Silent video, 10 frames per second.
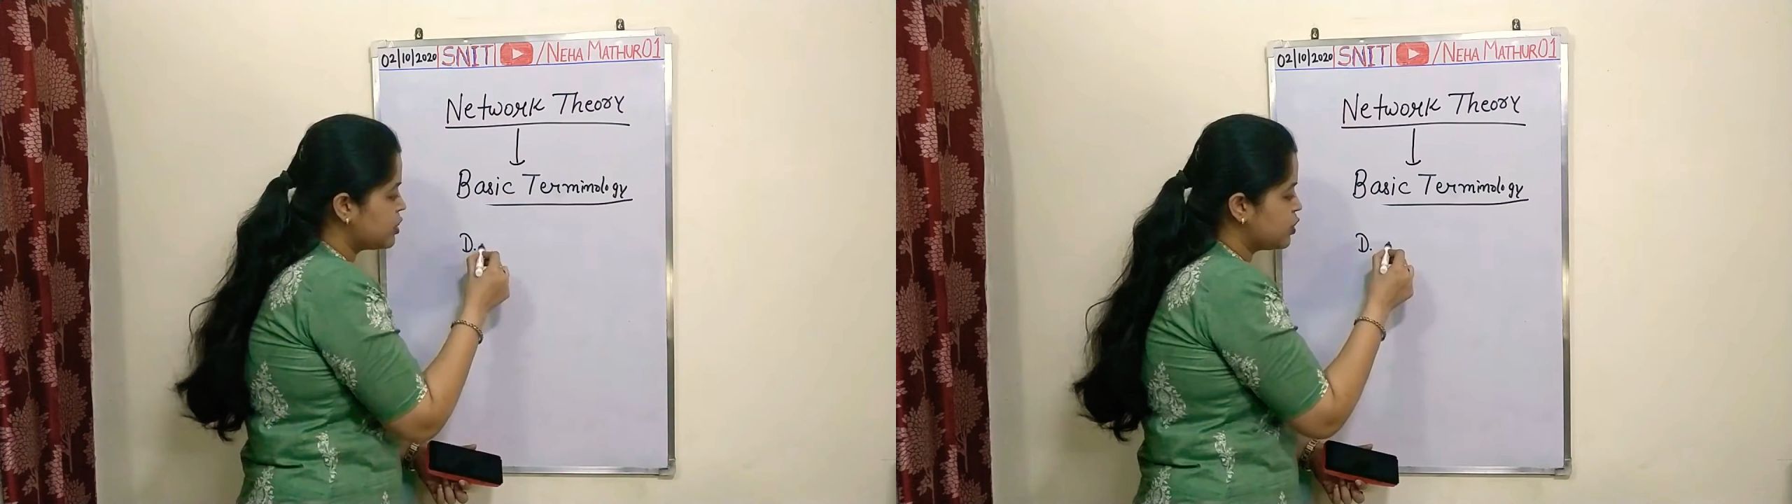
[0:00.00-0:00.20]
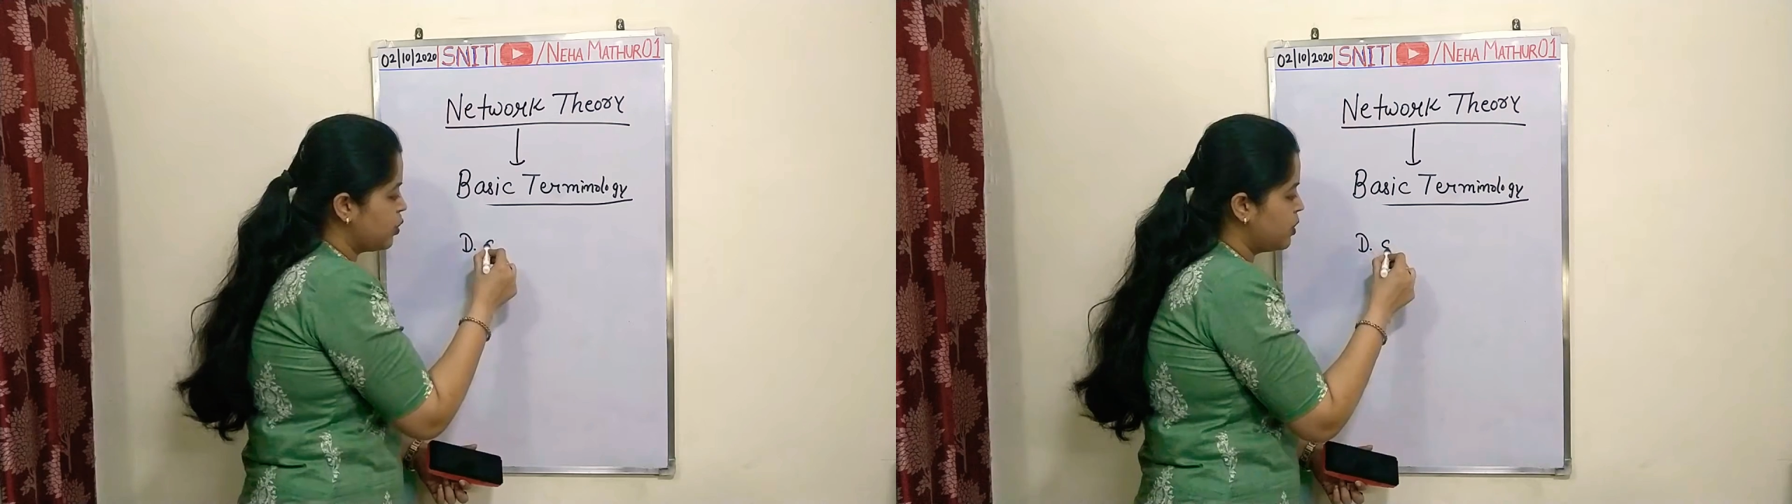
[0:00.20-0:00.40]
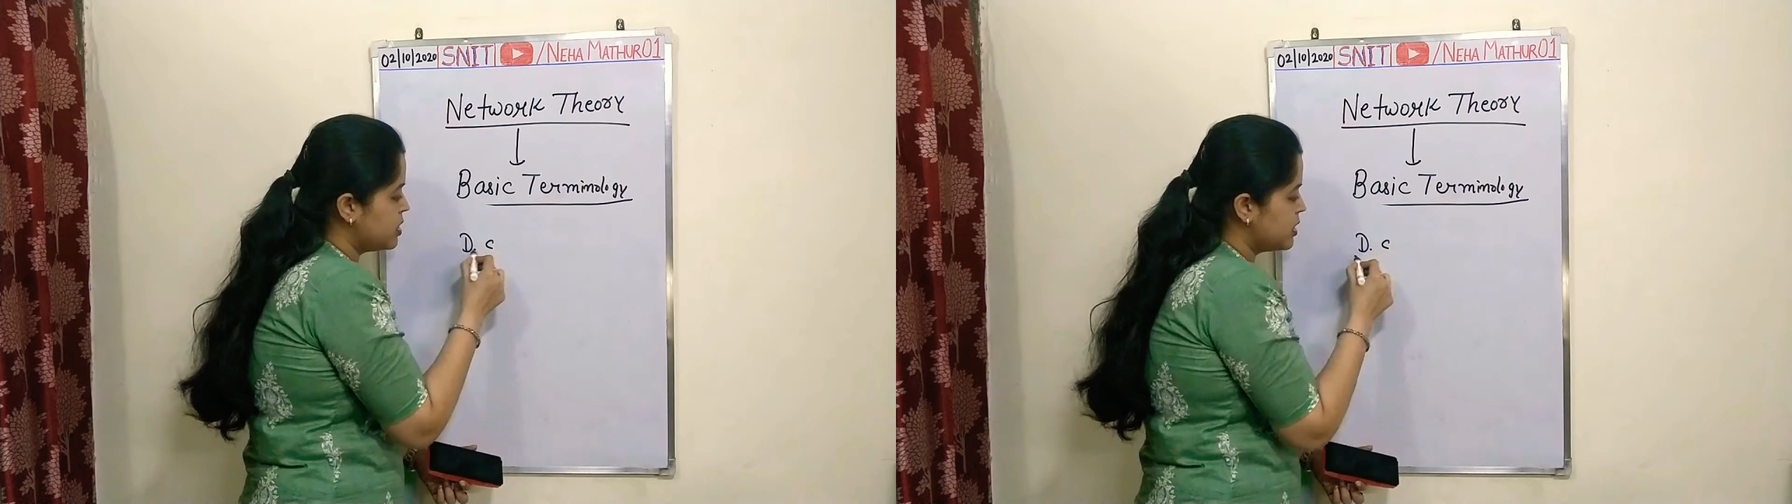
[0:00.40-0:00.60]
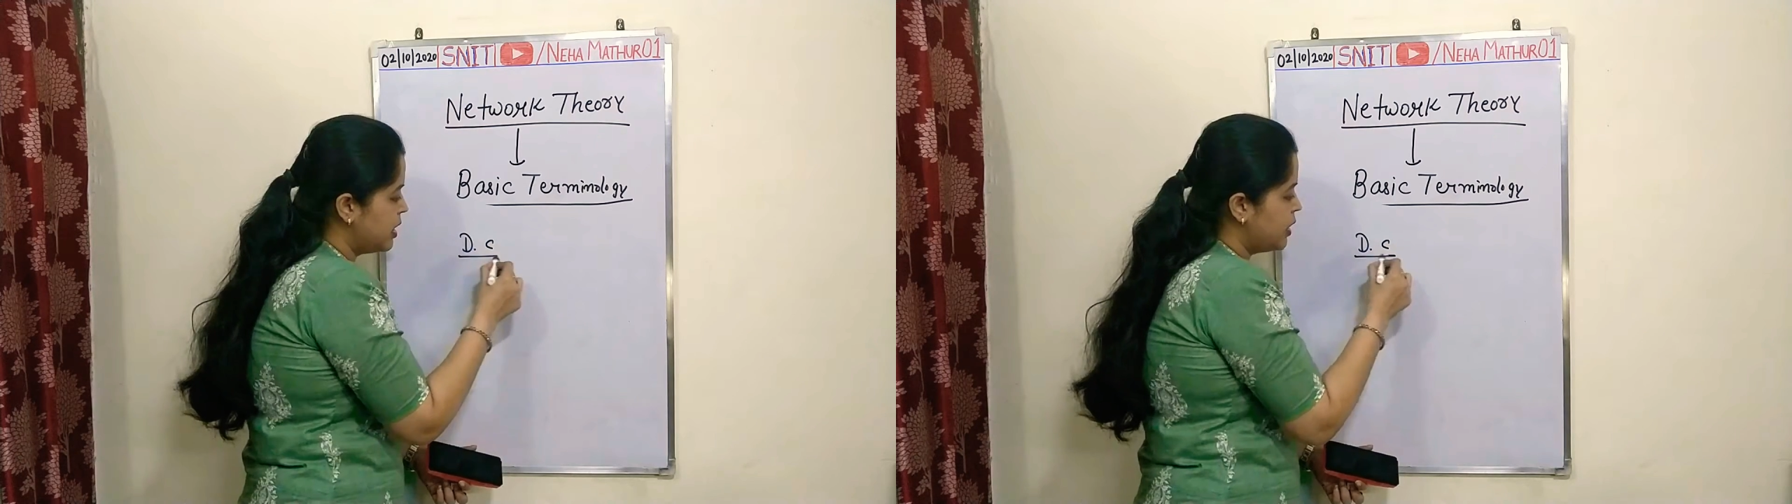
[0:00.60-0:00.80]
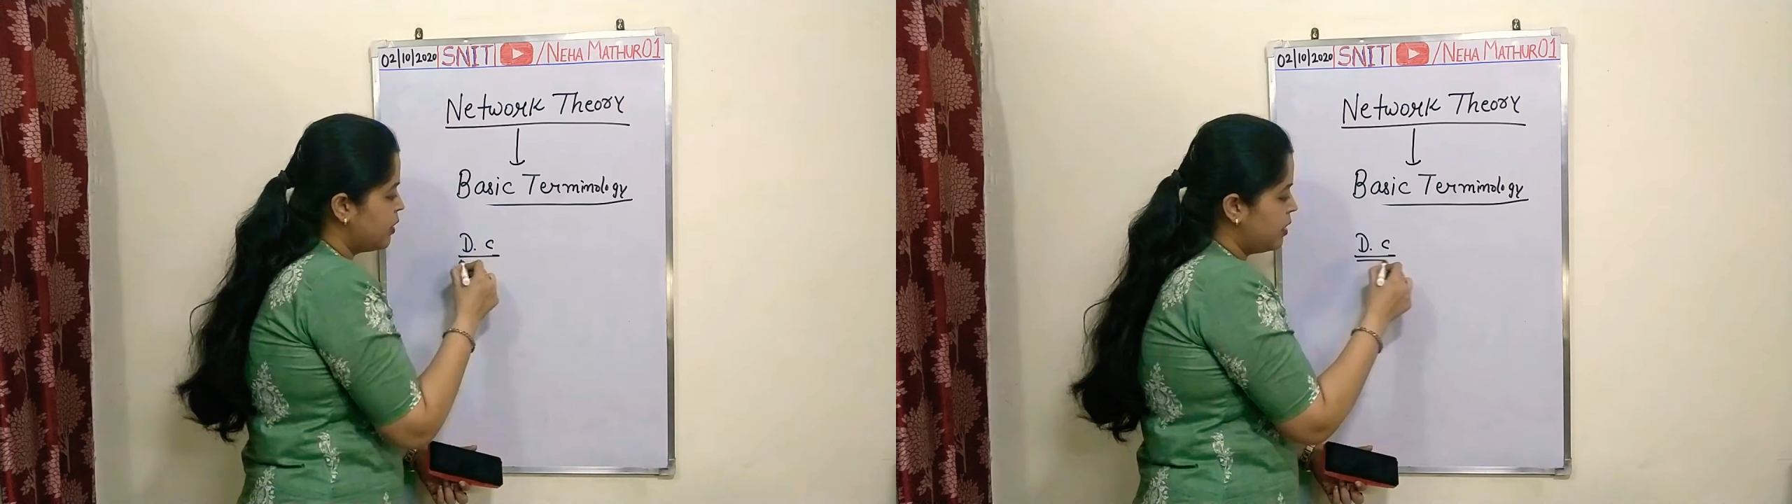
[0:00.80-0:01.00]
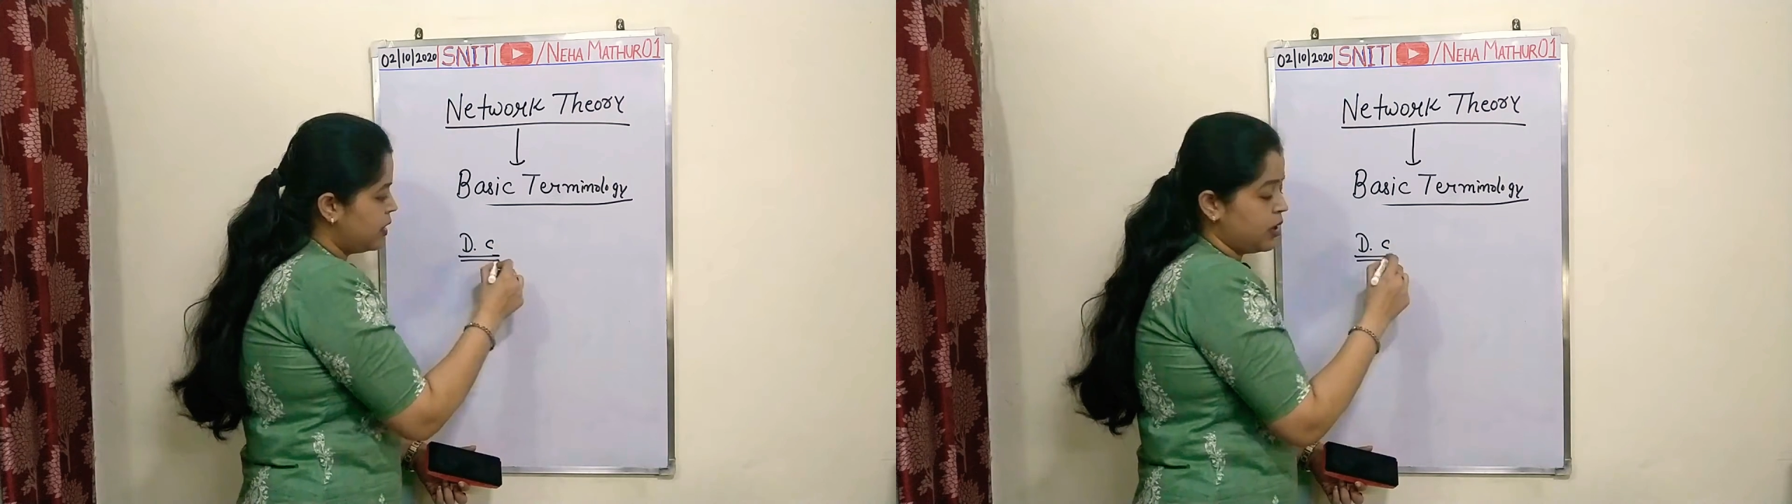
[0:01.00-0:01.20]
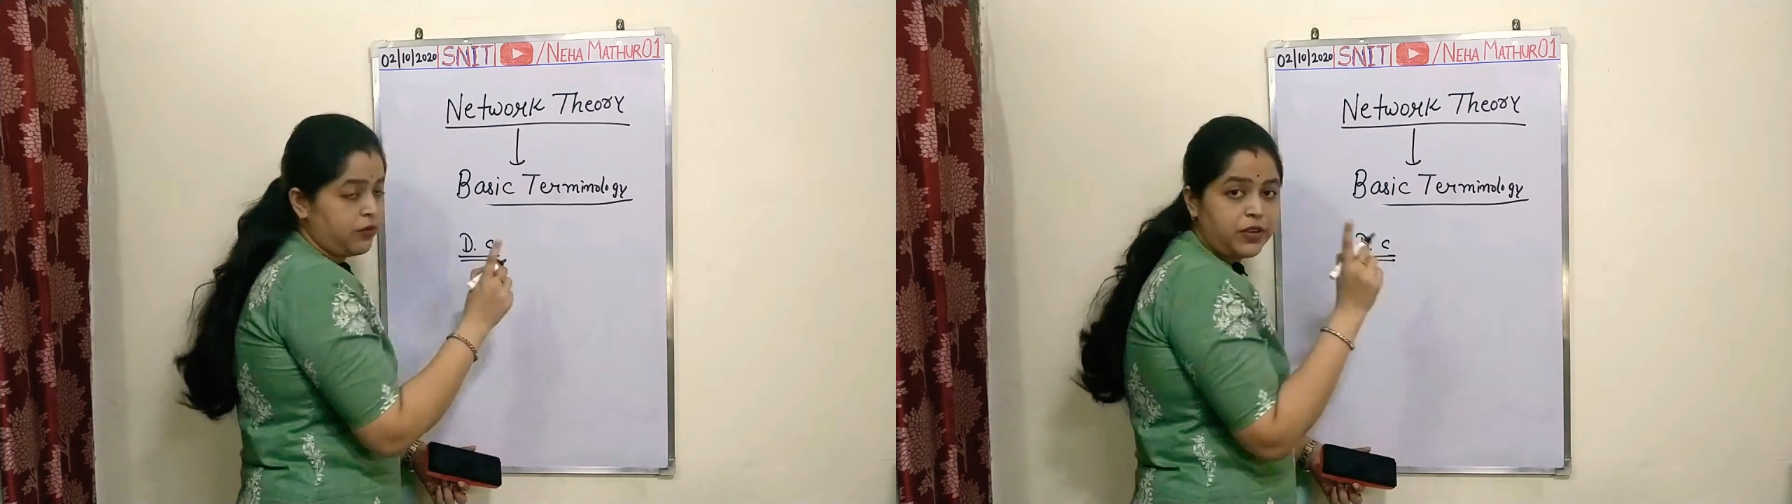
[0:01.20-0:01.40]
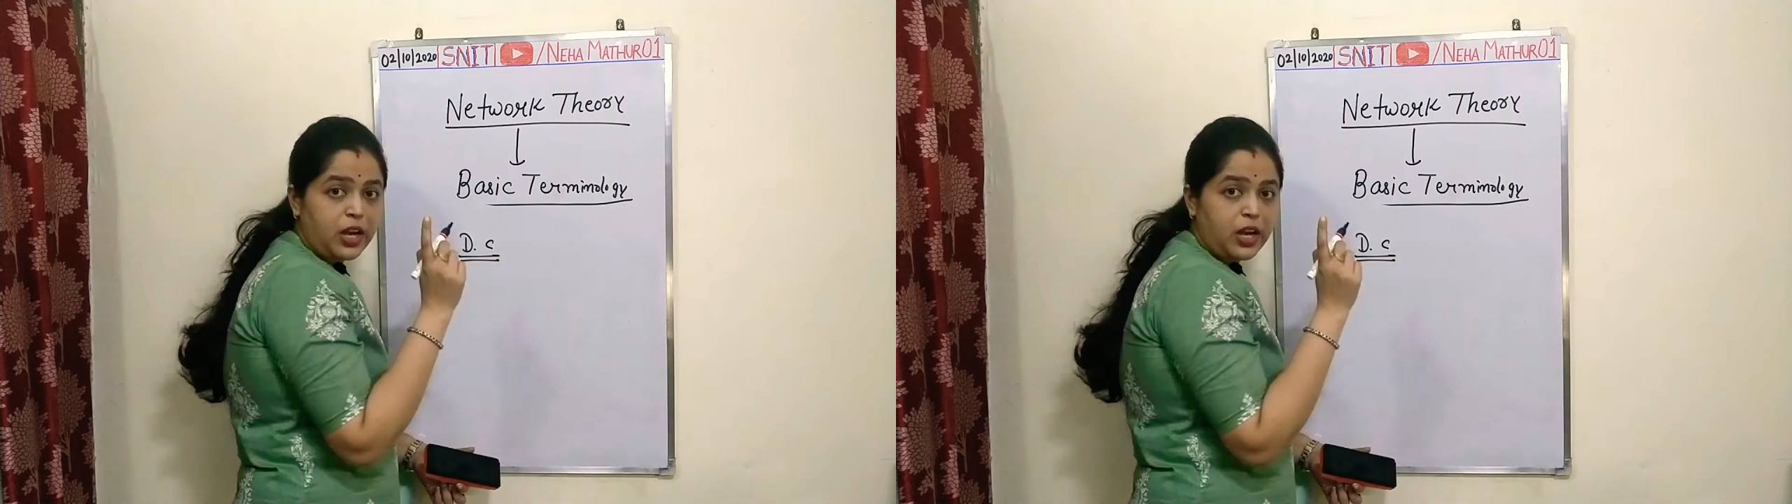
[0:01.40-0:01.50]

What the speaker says: source, we